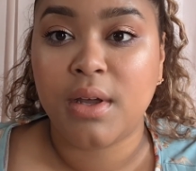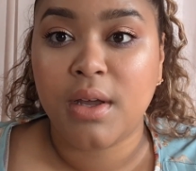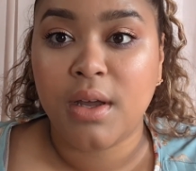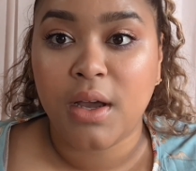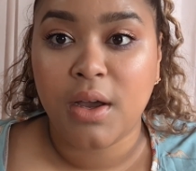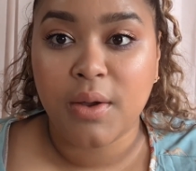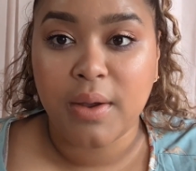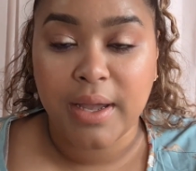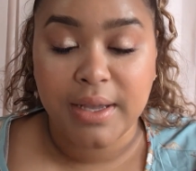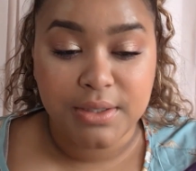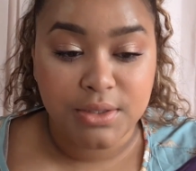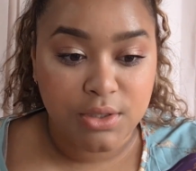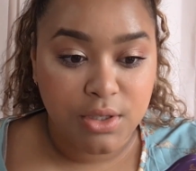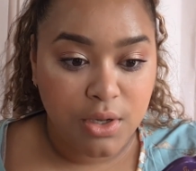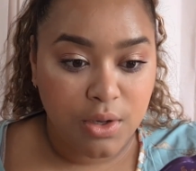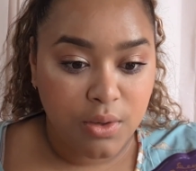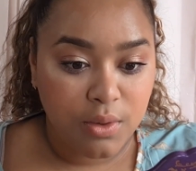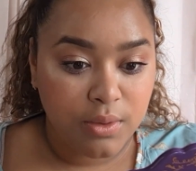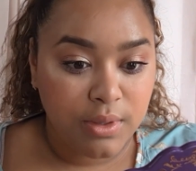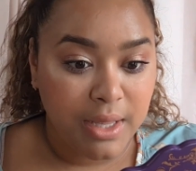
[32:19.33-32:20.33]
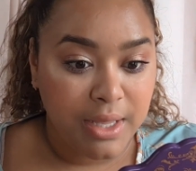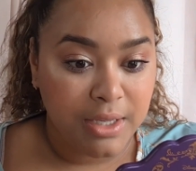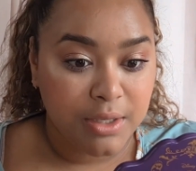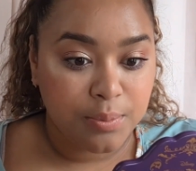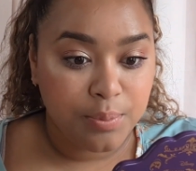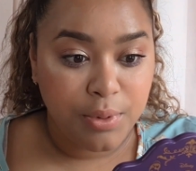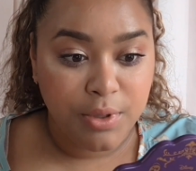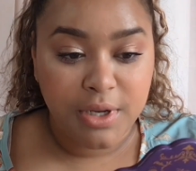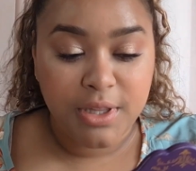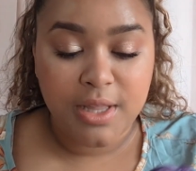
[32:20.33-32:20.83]
Okay, so,
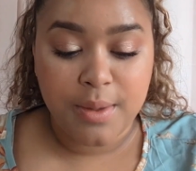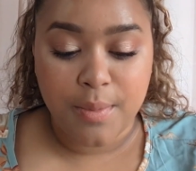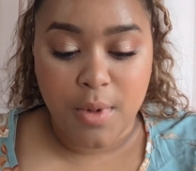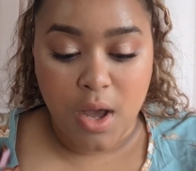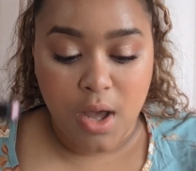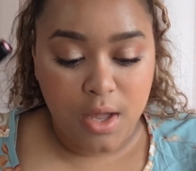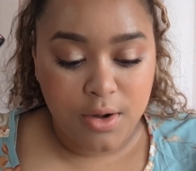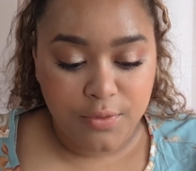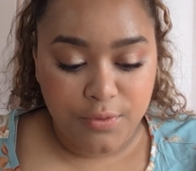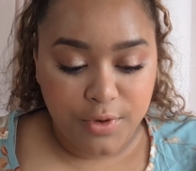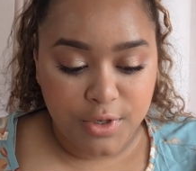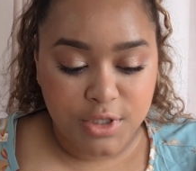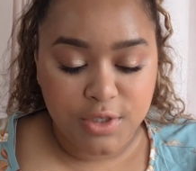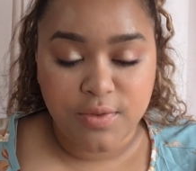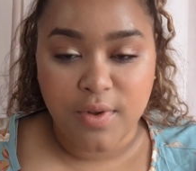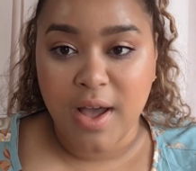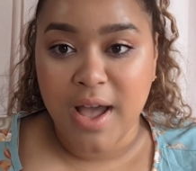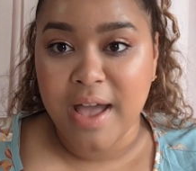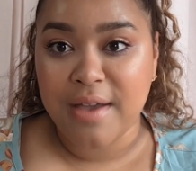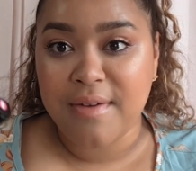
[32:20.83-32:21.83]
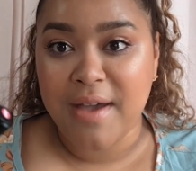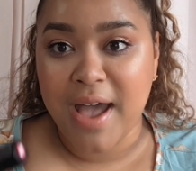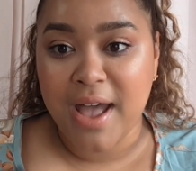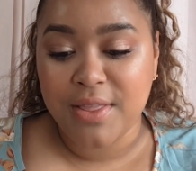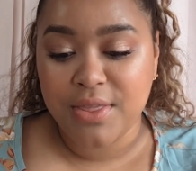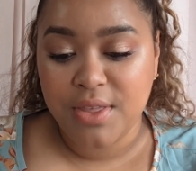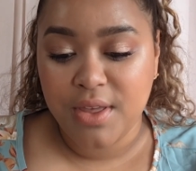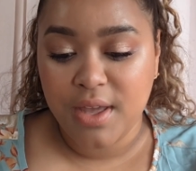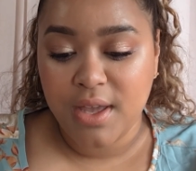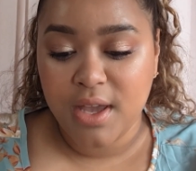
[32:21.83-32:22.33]
like, putting them on, first of all, I've
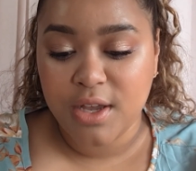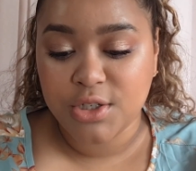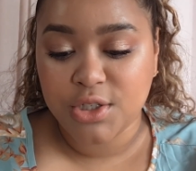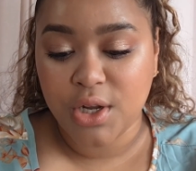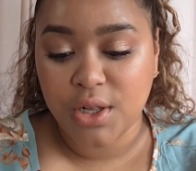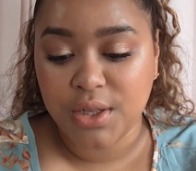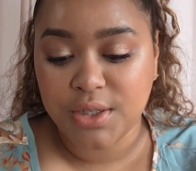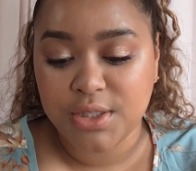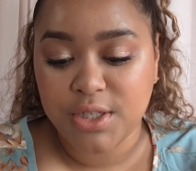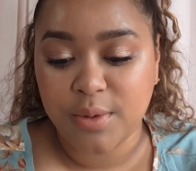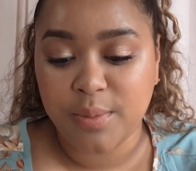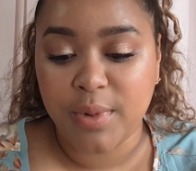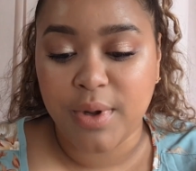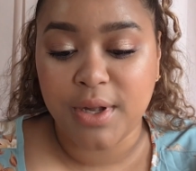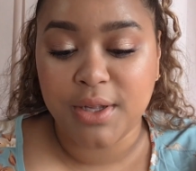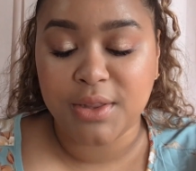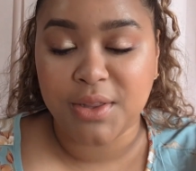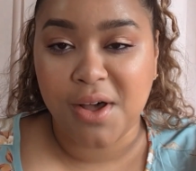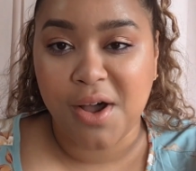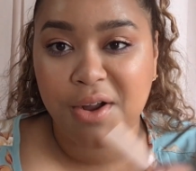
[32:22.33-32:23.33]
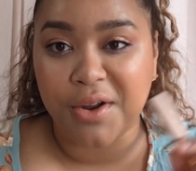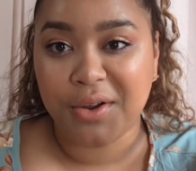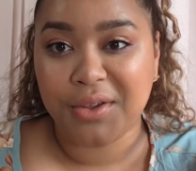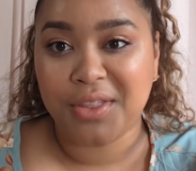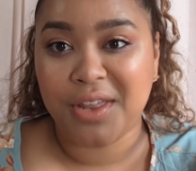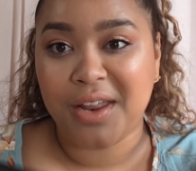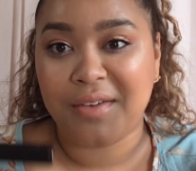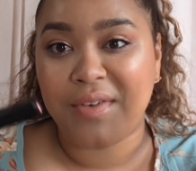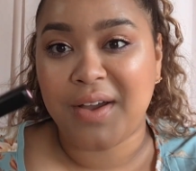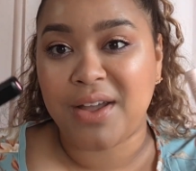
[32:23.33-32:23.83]
had the Charlotte Tilbury longer
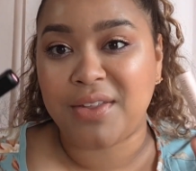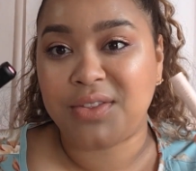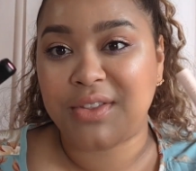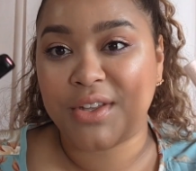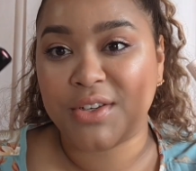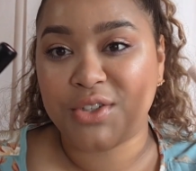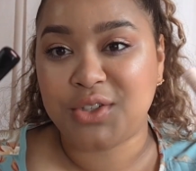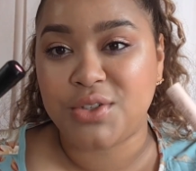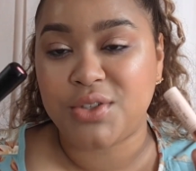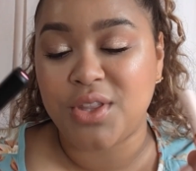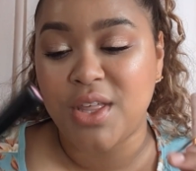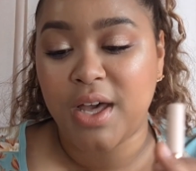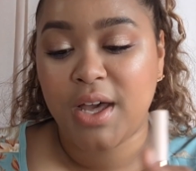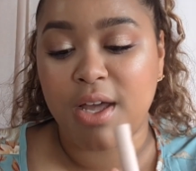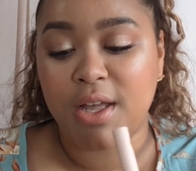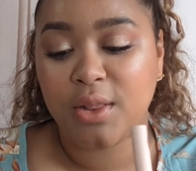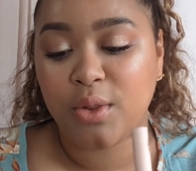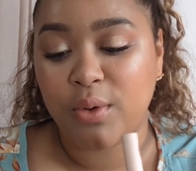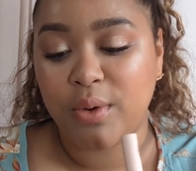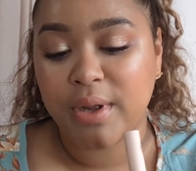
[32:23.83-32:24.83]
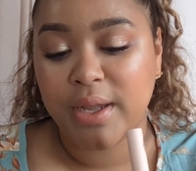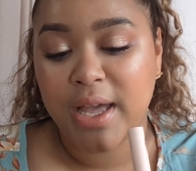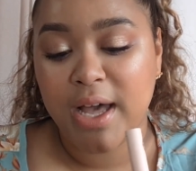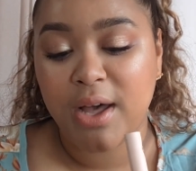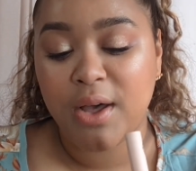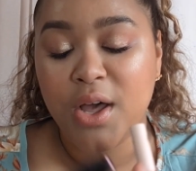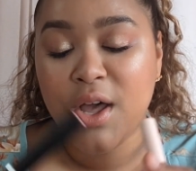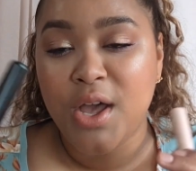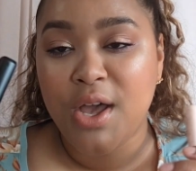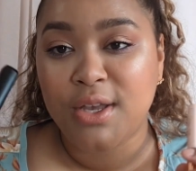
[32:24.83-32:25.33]
than I've had the
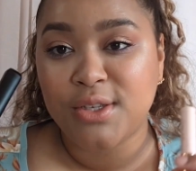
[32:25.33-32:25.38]
L'Oreal.